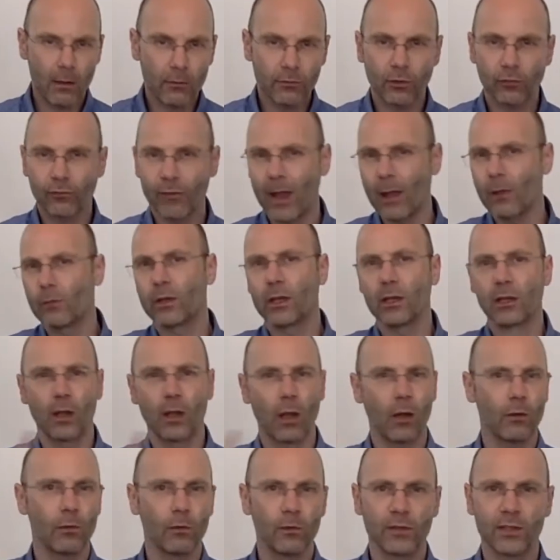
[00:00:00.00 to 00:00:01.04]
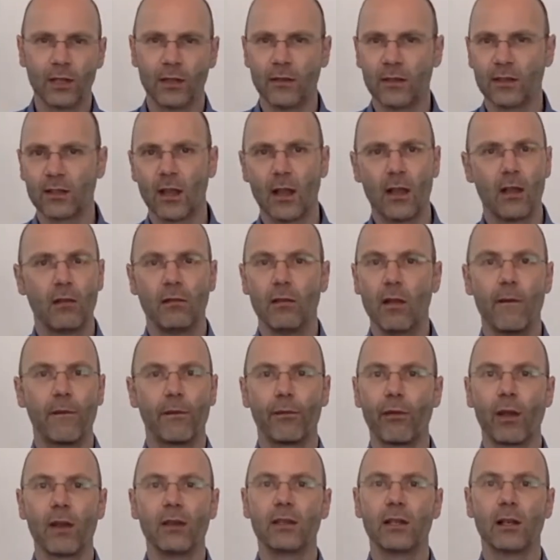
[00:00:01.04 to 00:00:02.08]
and round it goes in this
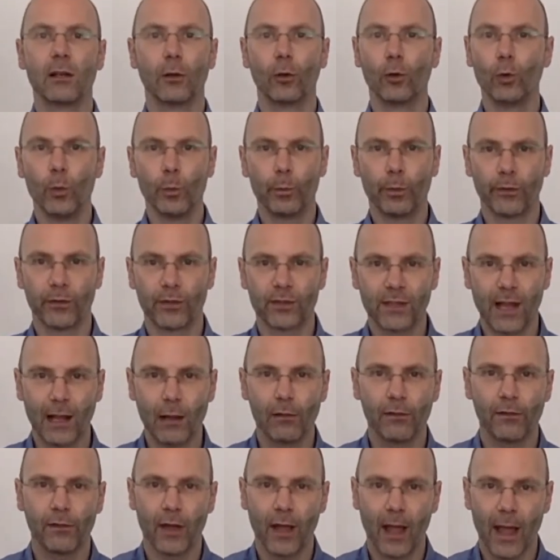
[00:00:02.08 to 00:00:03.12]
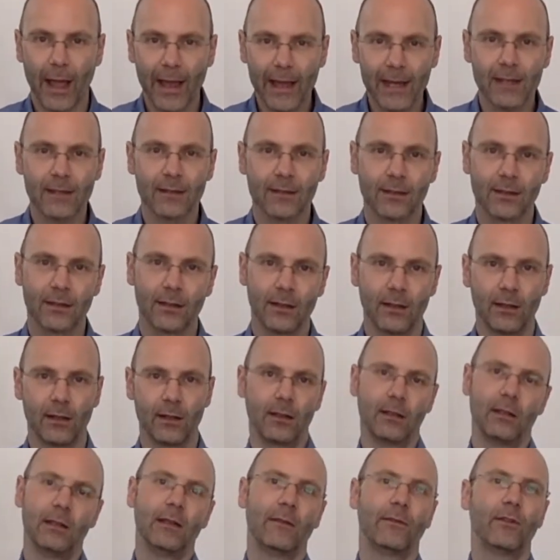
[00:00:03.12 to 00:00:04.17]
never-ending loop of self-hate
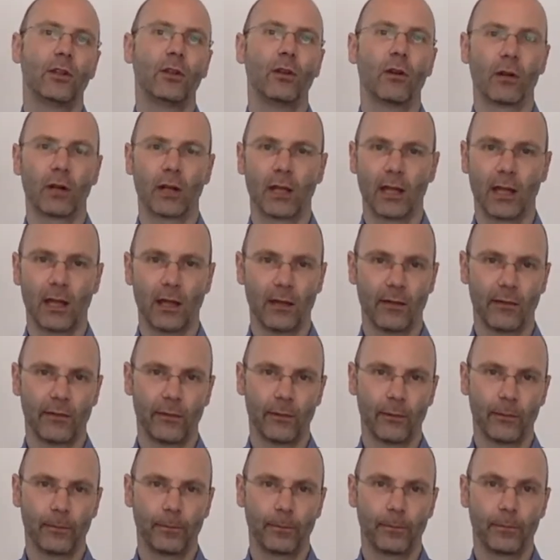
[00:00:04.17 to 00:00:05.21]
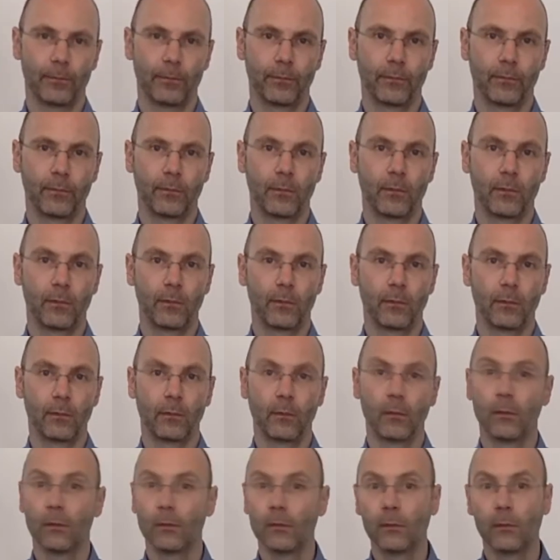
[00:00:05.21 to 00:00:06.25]
if you're not careful.
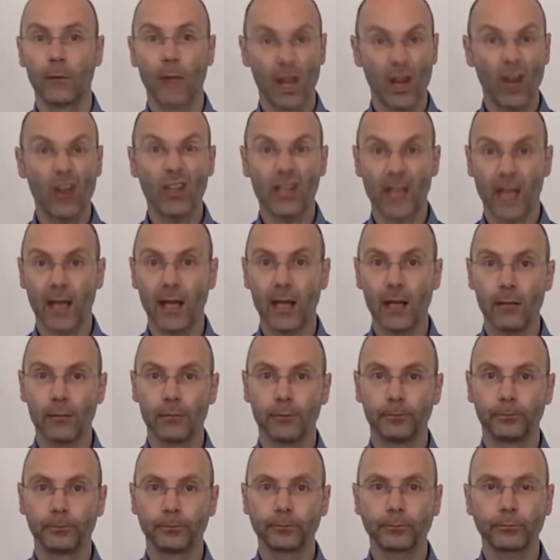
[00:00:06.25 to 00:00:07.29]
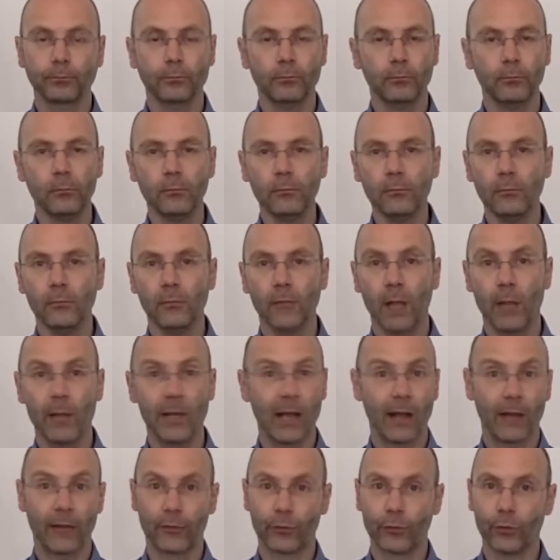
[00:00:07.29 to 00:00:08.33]
And I get it. I mean,
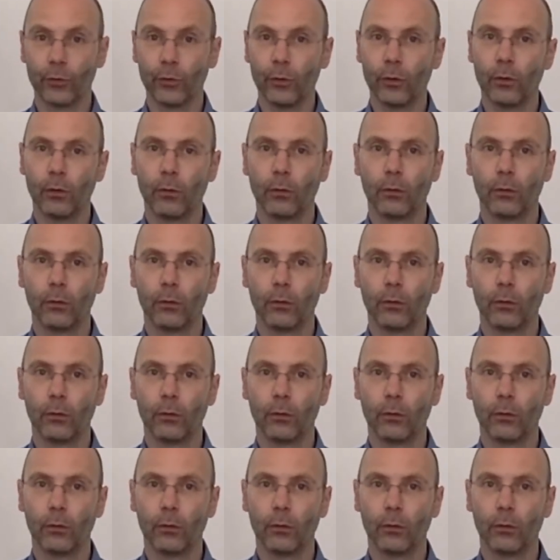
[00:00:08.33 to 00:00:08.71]
after all,